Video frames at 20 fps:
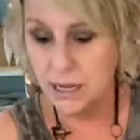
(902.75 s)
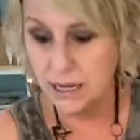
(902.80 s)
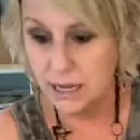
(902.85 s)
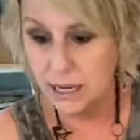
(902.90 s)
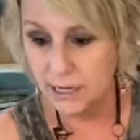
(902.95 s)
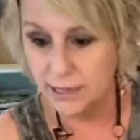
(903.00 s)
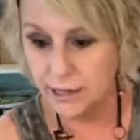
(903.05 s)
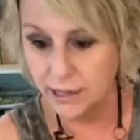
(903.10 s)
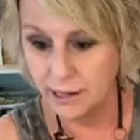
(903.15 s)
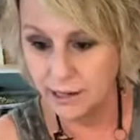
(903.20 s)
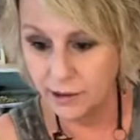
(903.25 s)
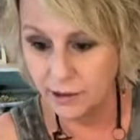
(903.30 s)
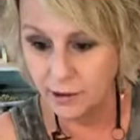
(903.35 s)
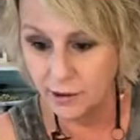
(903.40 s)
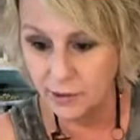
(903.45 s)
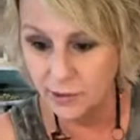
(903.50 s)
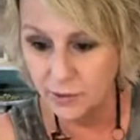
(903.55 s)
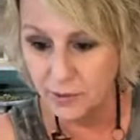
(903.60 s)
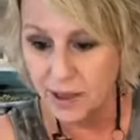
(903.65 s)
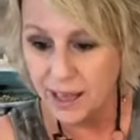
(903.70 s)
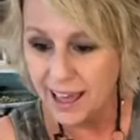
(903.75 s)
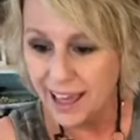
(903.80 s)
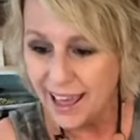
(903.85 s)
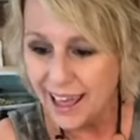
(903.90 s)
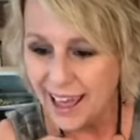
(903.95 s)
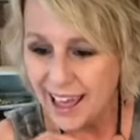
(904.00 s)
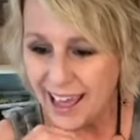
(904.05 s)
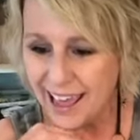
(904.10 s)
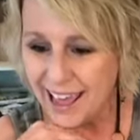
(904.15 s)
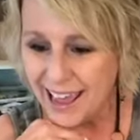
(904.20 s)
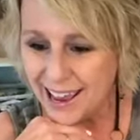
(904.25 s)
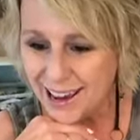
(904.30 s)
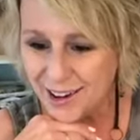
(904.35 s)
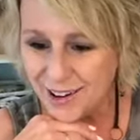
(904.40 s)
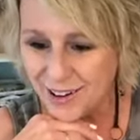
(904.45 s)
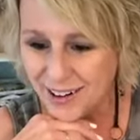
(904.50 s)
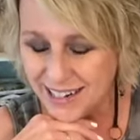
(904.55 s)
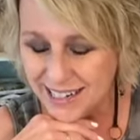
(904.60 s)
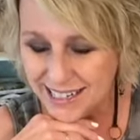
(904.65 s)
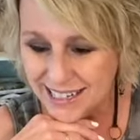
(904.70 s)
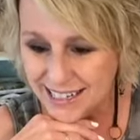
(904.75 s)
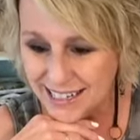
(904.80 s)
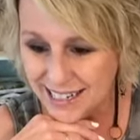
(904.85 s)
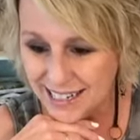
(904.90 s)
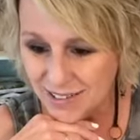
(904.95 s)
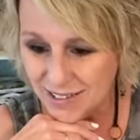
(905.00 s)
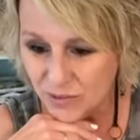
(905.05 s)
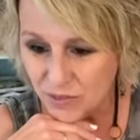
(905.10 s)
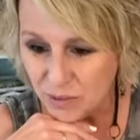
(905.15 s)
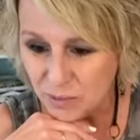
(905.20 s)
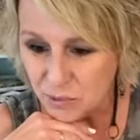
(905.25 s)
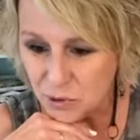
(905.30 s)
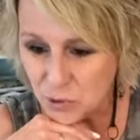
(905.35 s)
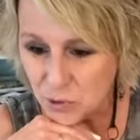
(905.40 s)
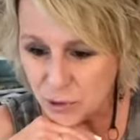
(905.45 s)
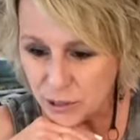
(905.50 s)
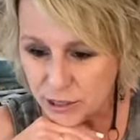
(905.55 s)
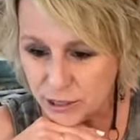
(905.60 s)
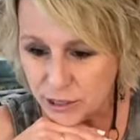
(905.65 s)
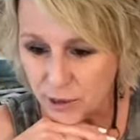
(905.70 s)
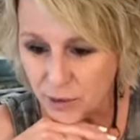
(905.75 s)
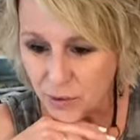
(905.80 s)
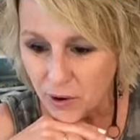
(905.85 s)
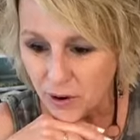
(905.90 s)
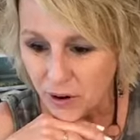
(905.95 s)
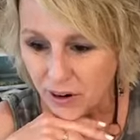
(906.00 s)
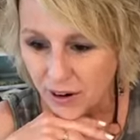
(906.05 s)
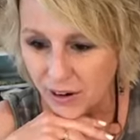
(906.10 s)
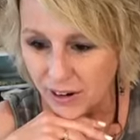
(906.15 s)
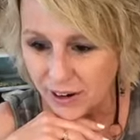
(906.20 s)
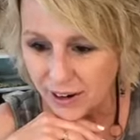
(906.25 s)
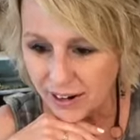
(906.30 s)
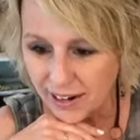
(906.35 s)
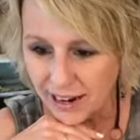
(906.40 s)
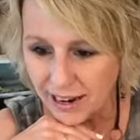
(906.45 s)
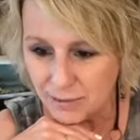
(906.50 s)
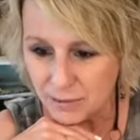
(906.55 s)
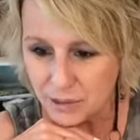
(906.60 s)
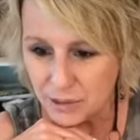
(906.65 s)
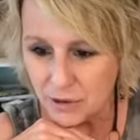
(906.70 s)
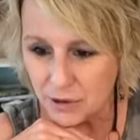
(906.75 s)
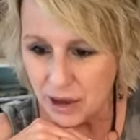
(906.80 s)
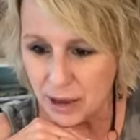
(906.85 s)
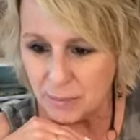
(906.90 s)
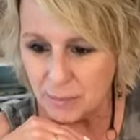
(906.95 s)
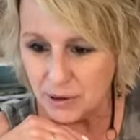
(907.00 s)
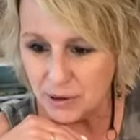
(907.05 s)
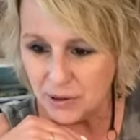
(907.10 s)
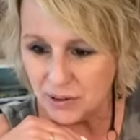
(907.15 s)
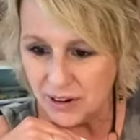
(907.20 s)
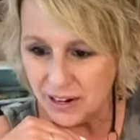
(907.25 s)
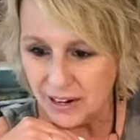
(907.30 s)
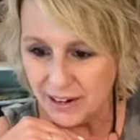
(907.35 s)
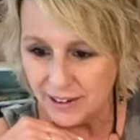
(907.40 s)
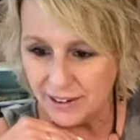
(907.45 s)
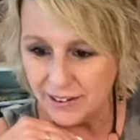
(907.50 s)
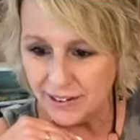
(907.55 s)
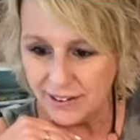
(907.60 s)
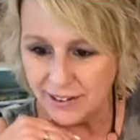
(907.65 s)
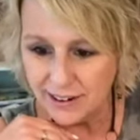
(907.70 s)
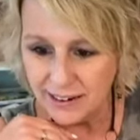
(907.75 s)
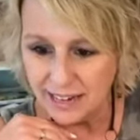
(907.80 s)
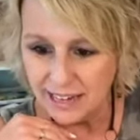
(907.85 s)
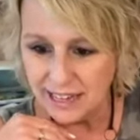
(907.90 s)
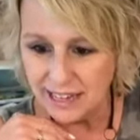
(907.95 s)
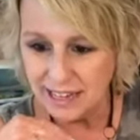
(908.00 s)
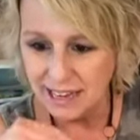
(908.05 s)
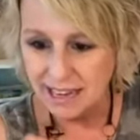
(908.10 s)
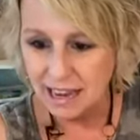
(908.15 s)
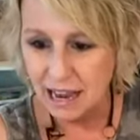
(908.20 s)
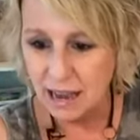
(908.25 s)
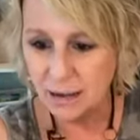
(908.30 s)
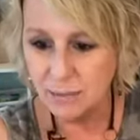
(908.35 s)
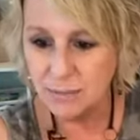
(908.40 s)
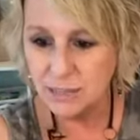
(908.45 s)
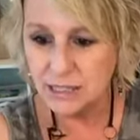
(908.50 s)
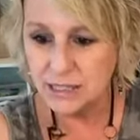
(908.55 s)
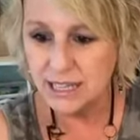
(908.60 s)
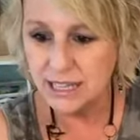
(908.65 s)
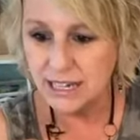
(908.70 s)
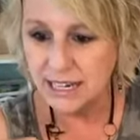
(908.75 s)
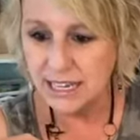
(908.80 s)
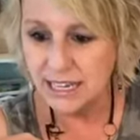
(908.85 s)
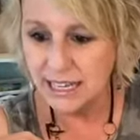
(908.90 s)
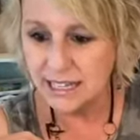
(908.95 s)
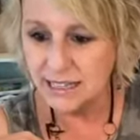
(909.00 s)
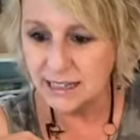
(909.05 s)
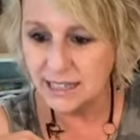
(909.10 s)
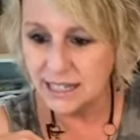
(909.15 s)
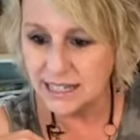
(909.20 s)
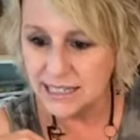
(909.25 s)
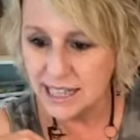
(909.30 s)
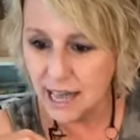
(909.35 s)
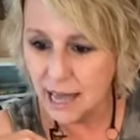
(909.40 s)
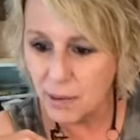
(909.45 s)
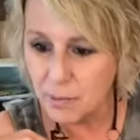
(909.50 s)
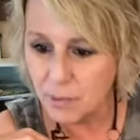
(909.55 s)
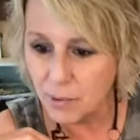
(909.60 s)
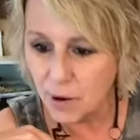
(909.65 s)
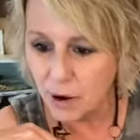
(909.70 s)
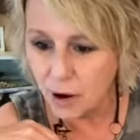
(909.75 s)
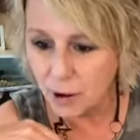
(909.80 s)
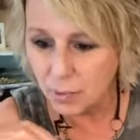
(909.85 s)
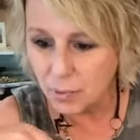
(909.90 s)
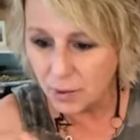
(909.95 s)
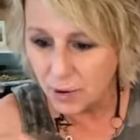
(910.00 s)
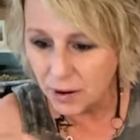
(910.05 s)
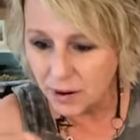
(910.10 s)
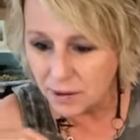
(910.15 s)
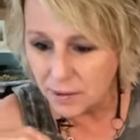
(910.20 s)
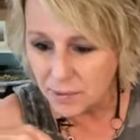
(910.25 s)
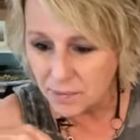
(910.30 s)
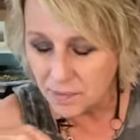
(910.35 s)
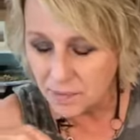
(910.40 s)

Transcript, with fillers: I got to go. Hey, Kristen from Torso Art. I'm so happy you're here. I'm just gonna hit these. Hi, Barbara.